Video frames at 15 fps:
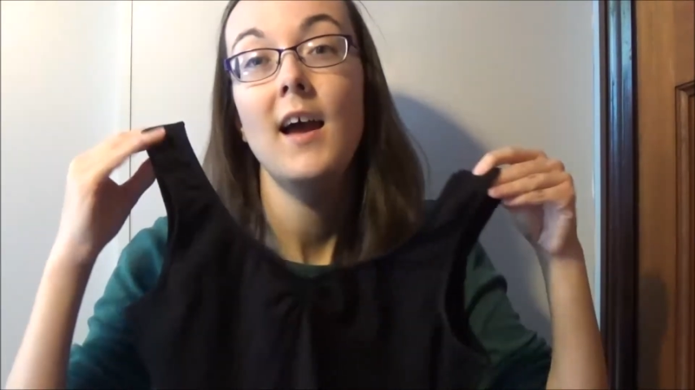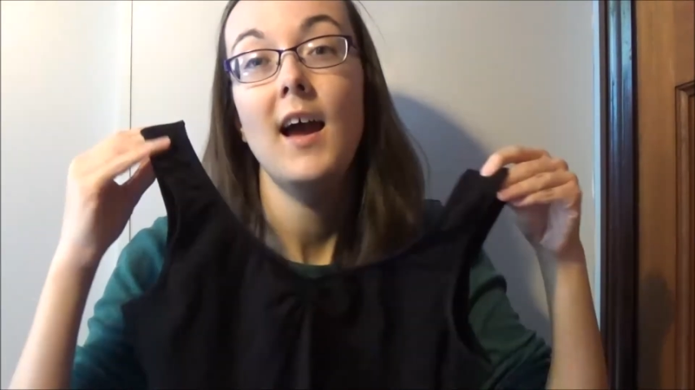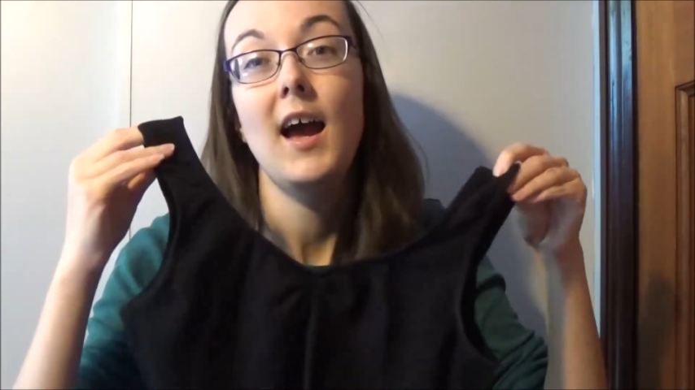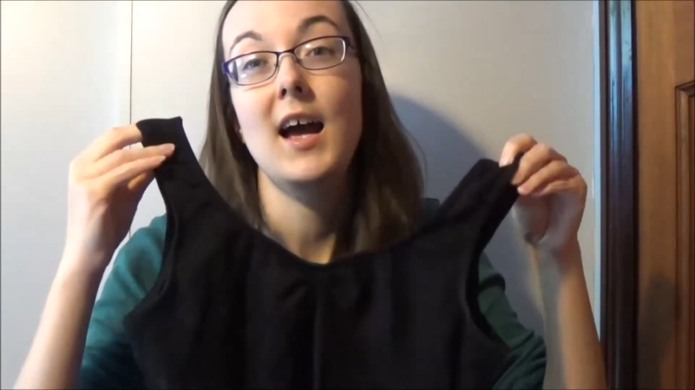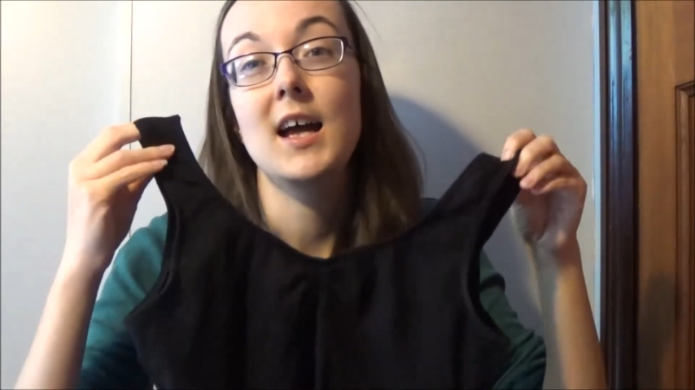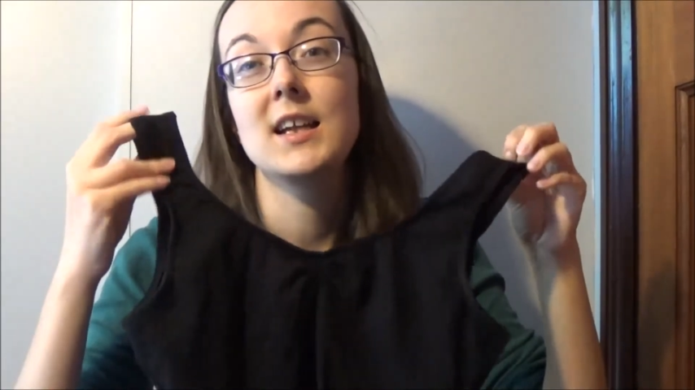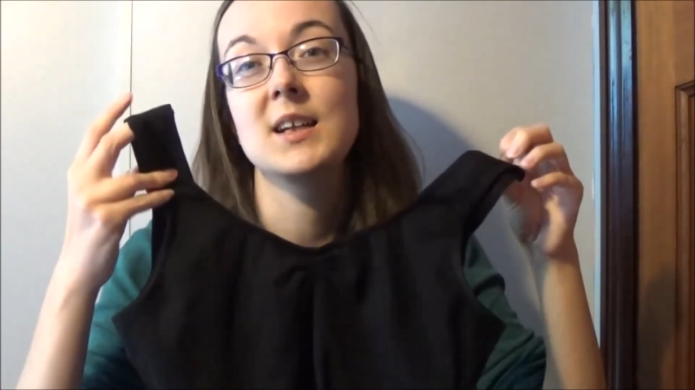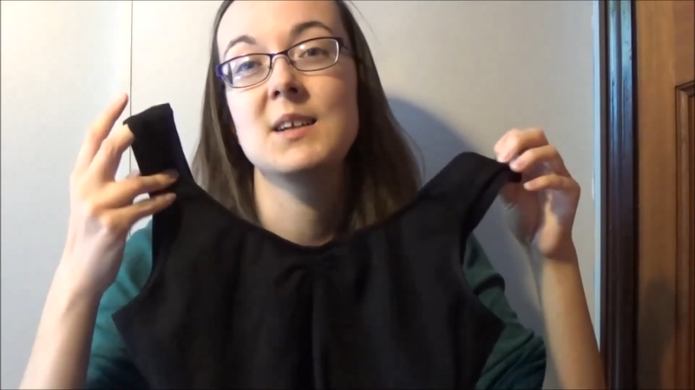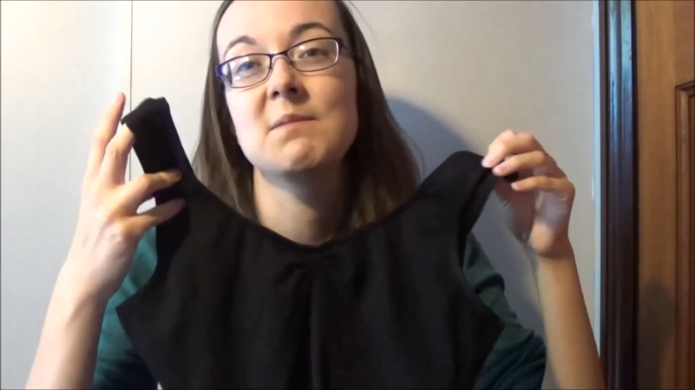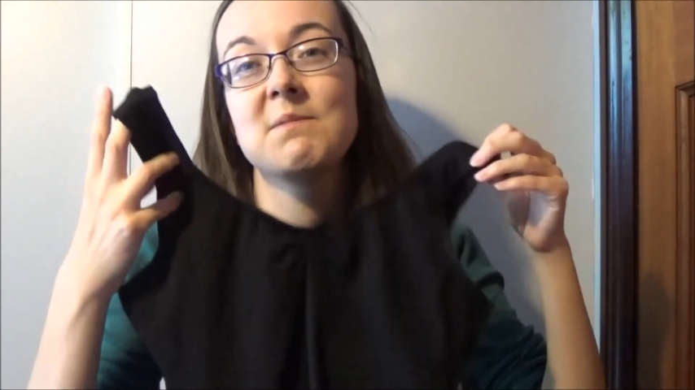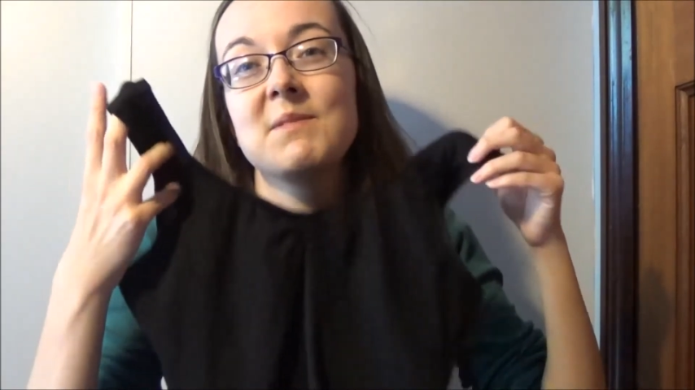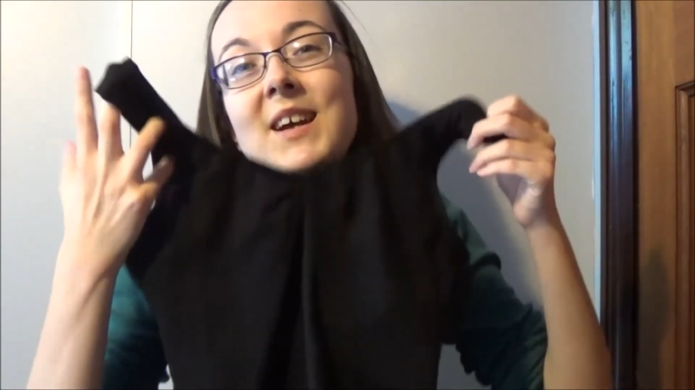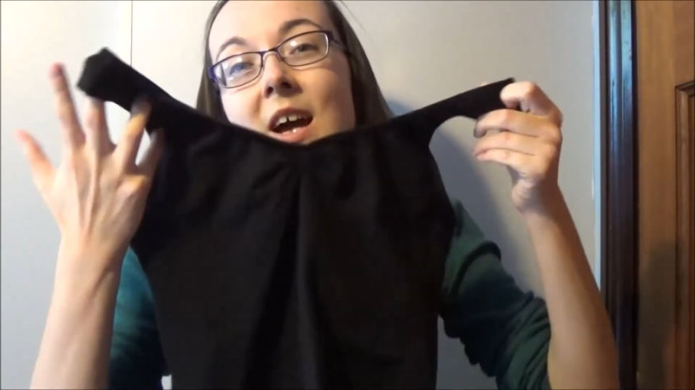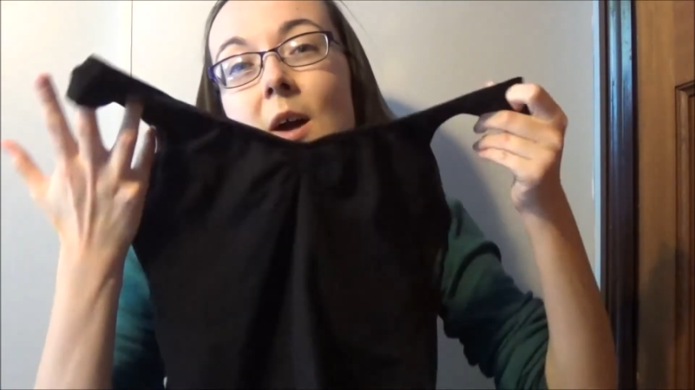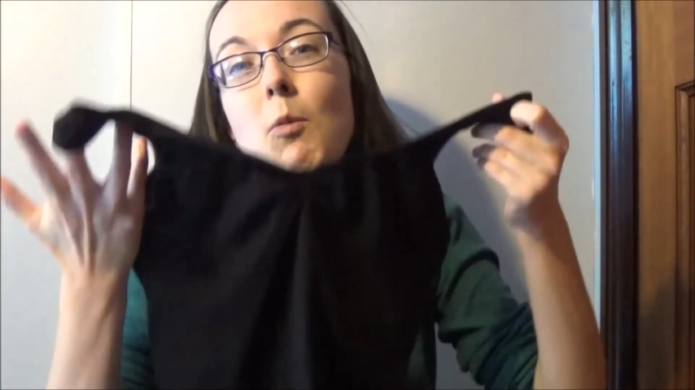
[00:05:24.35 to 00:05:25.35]
And
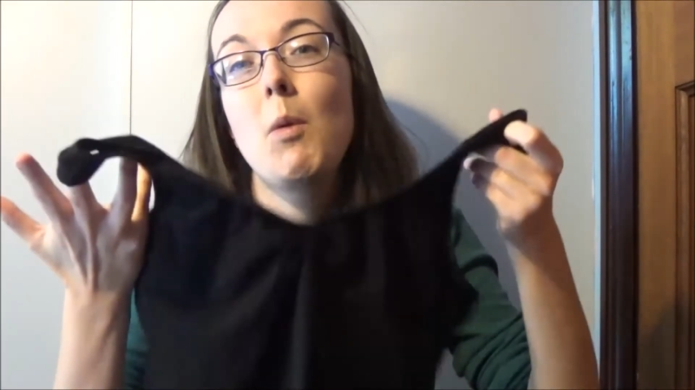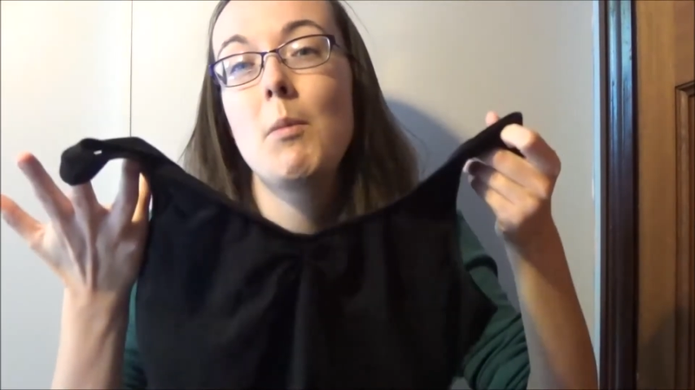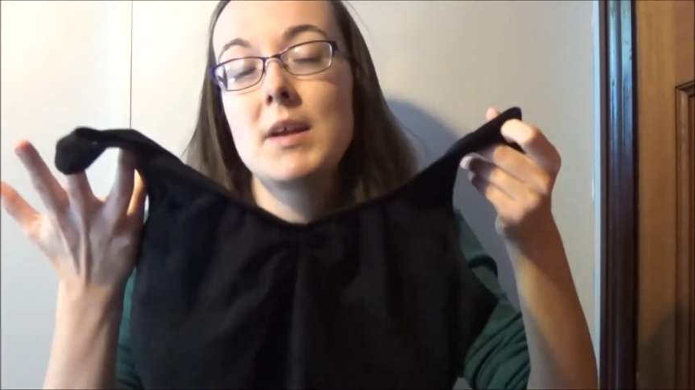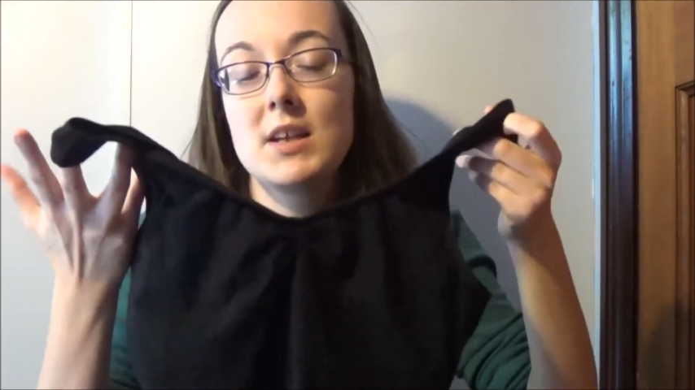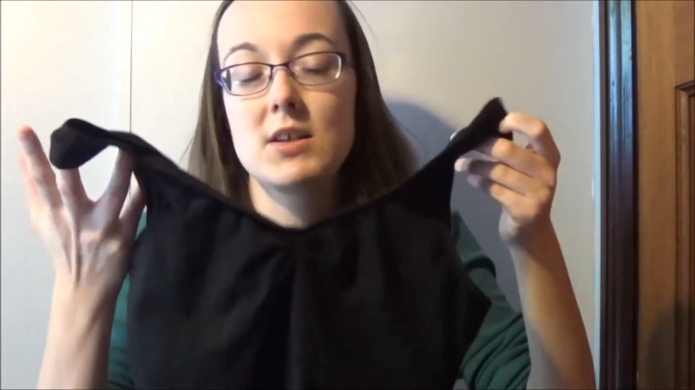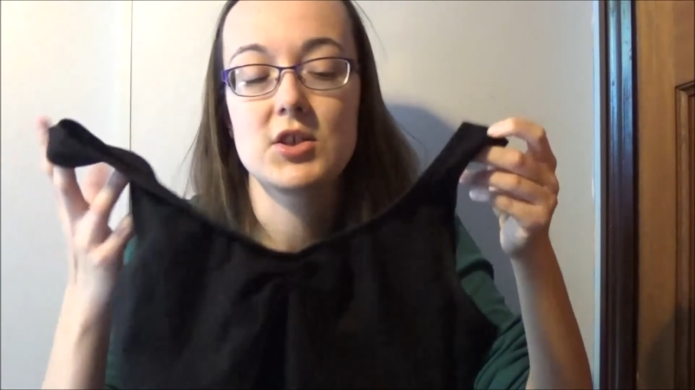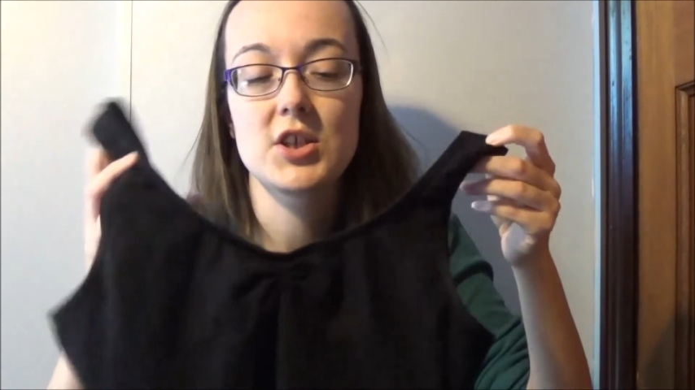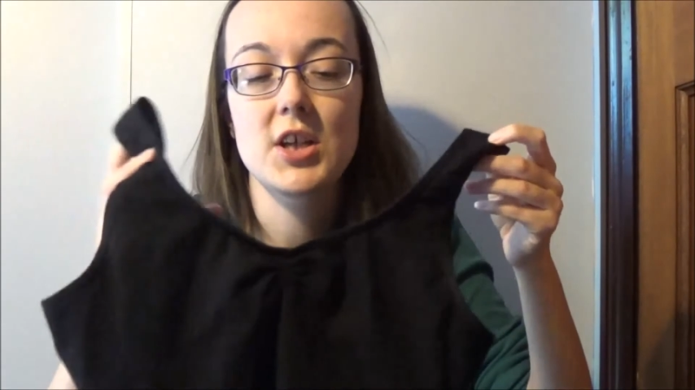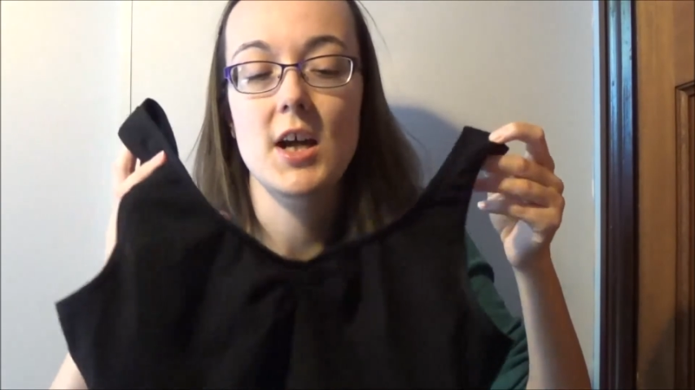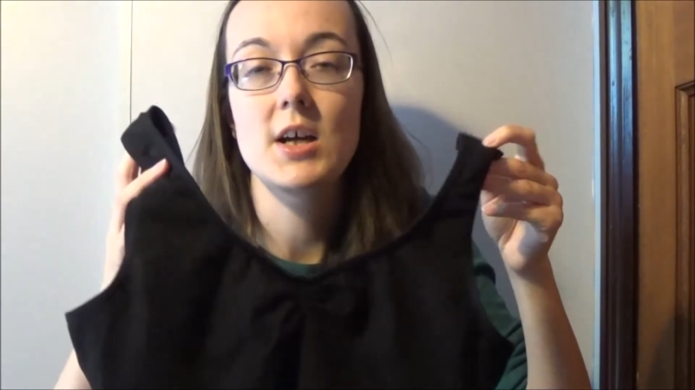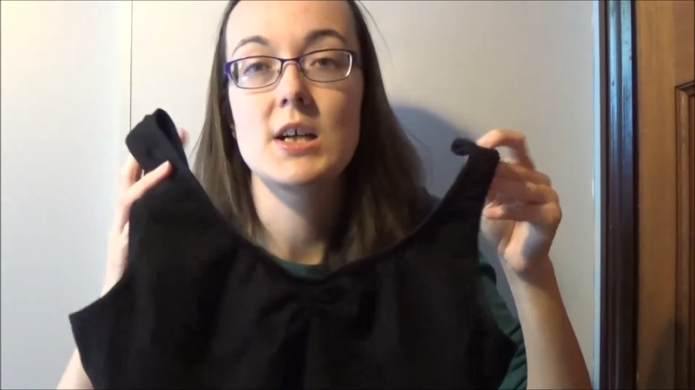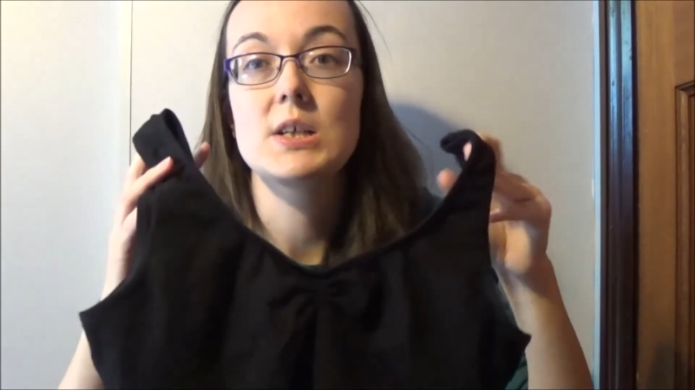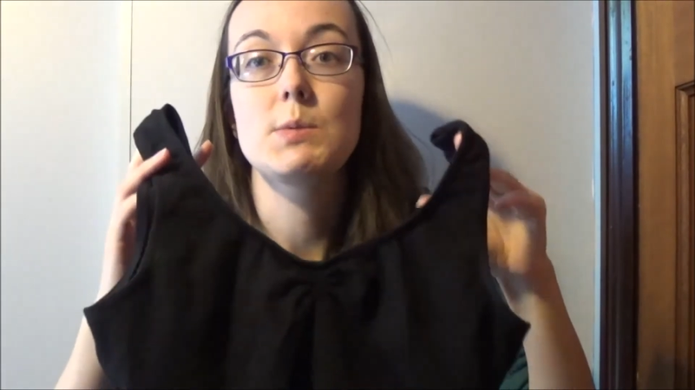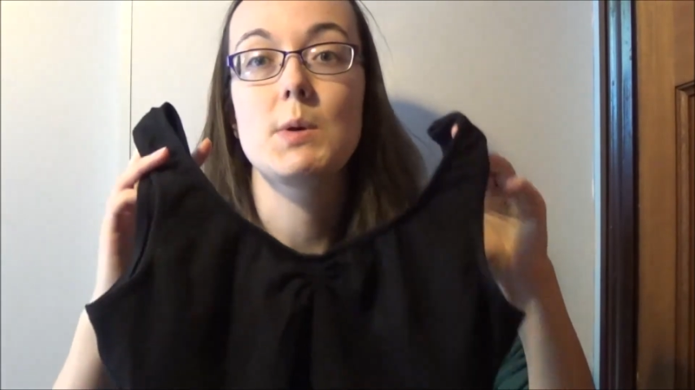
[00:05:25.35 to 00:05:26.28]
when we do shows,